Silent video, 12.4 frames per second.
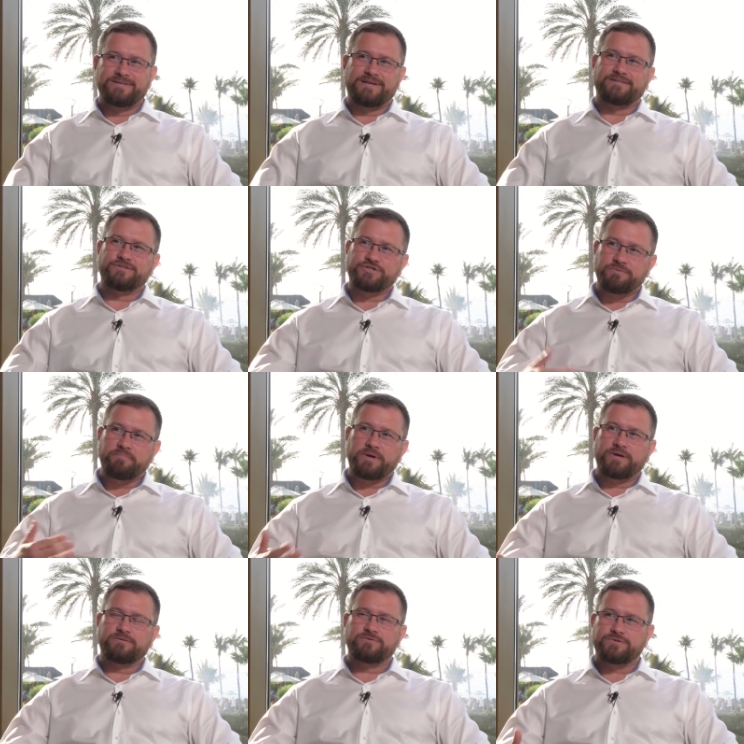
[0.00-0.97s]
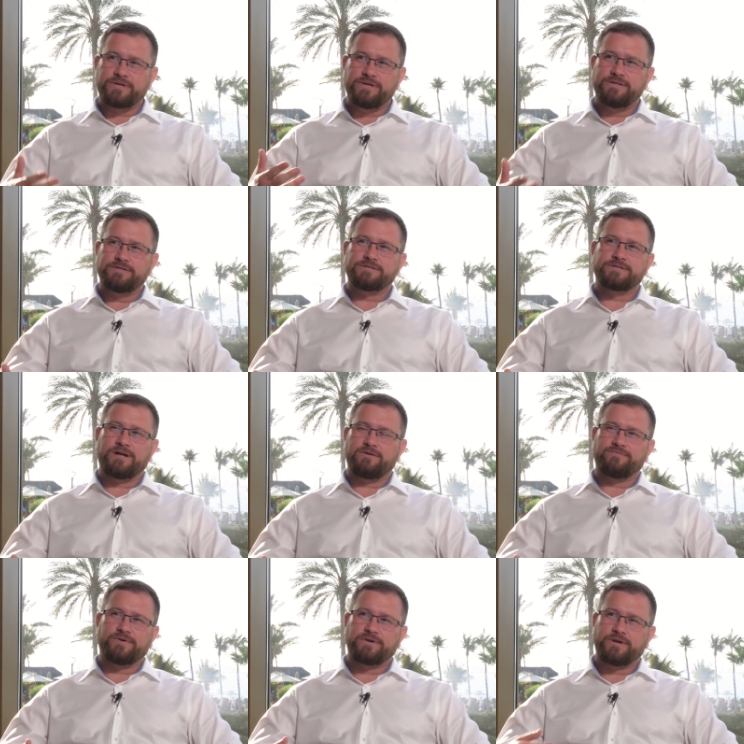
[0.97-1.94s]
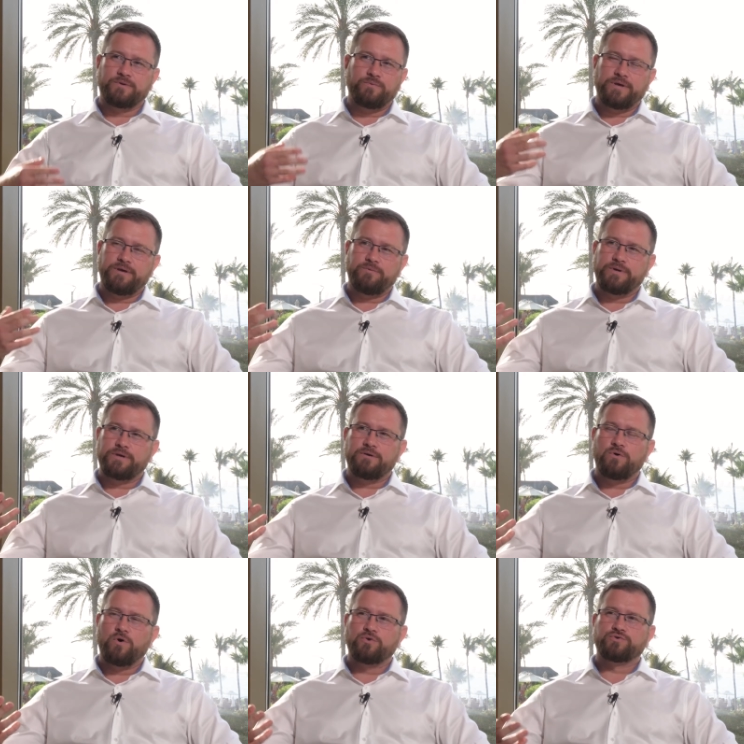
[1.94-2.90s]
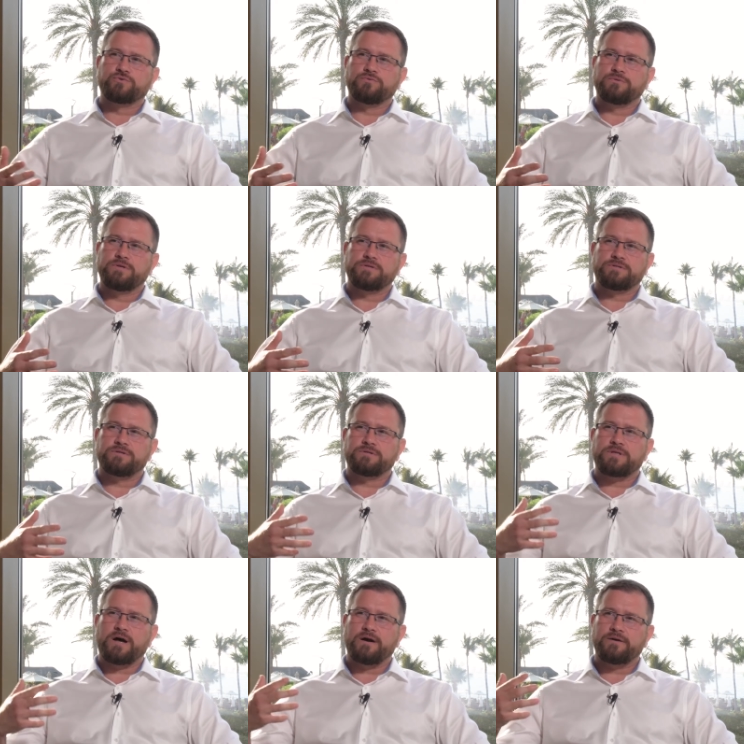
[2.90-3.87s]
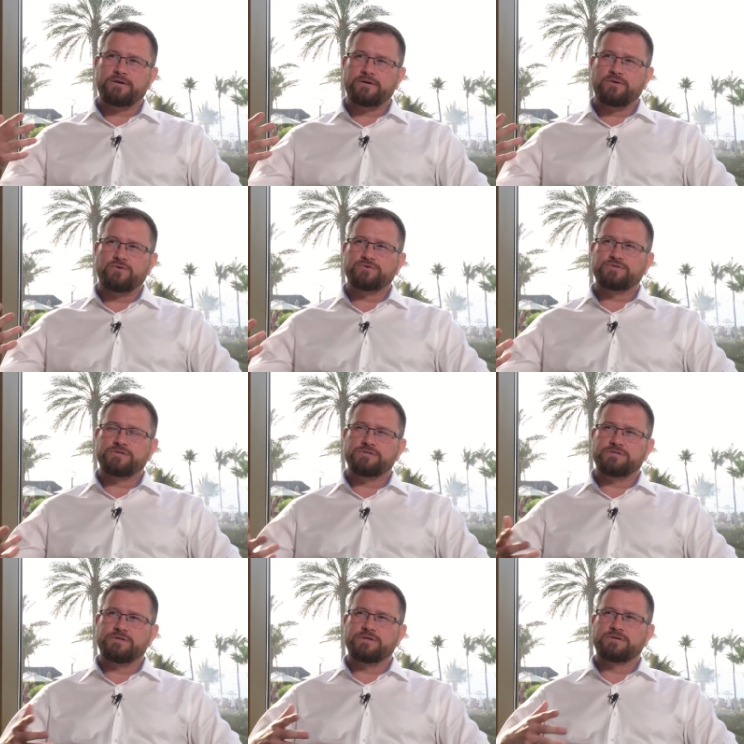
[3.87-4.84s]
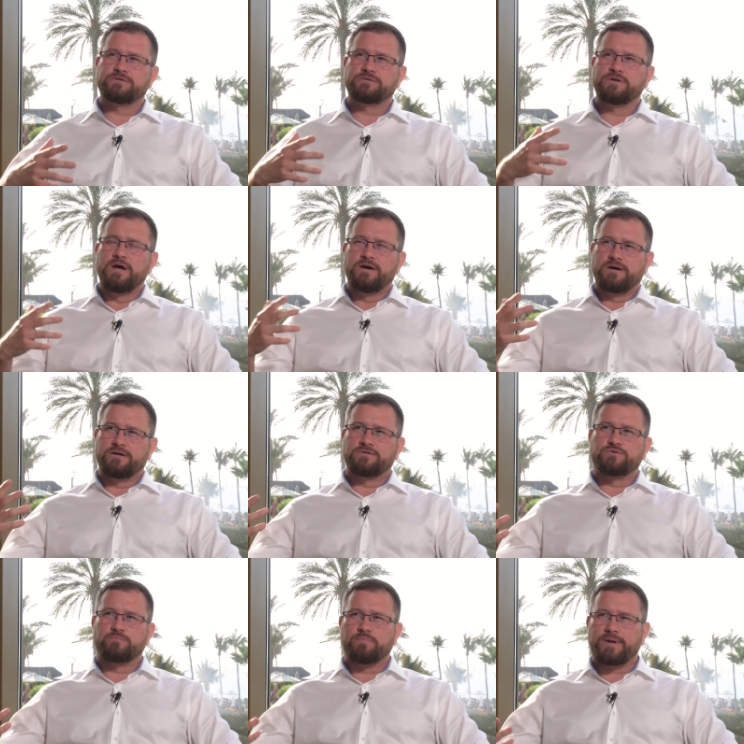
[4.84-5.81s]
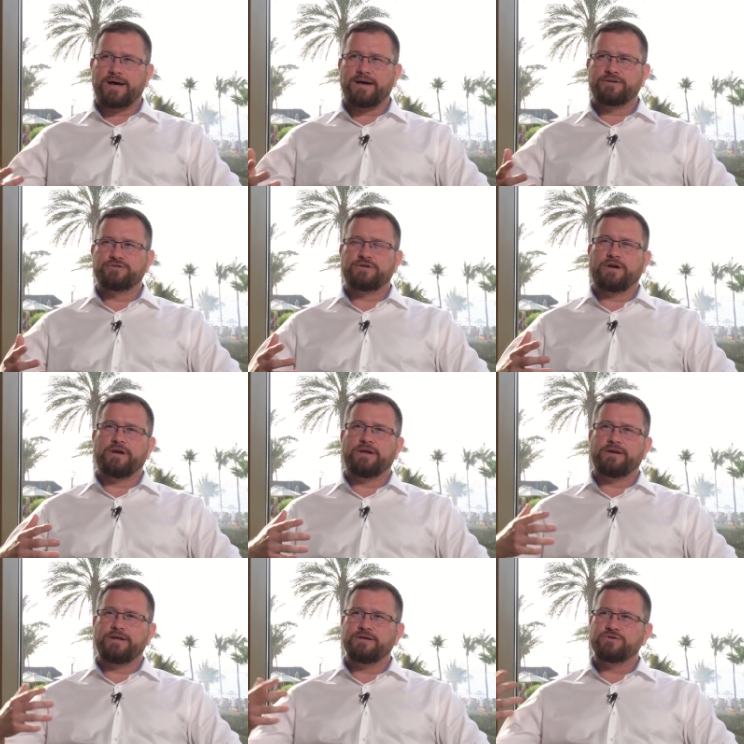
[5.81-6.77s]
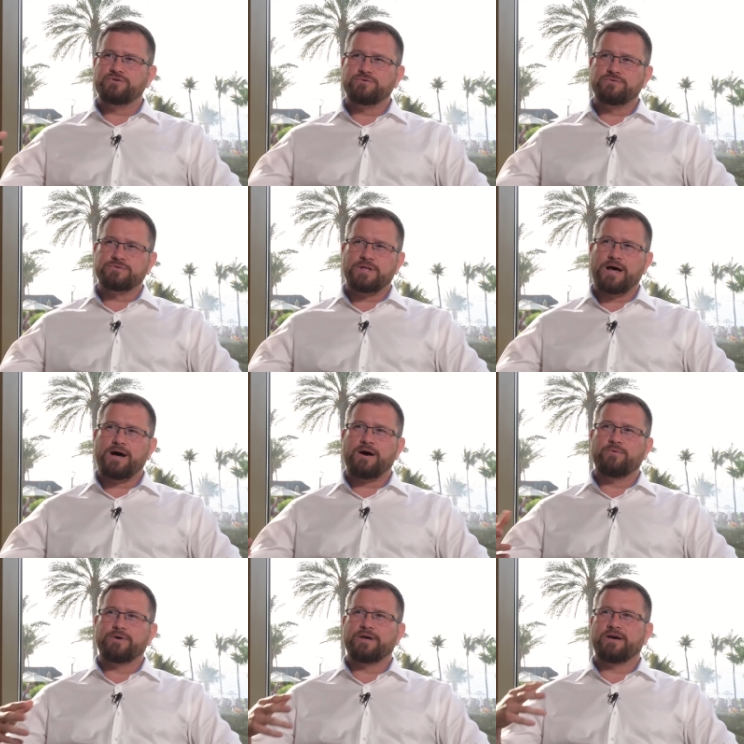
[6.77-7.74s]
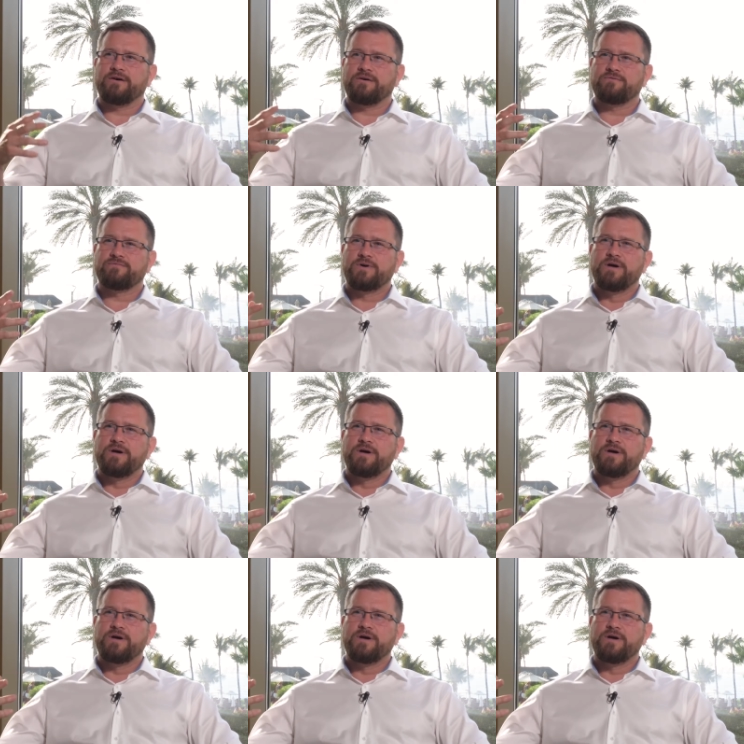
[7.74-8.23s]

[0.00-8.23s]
that the shipping industry in itself, and we go through this entire logistics and supply chain issues now. We have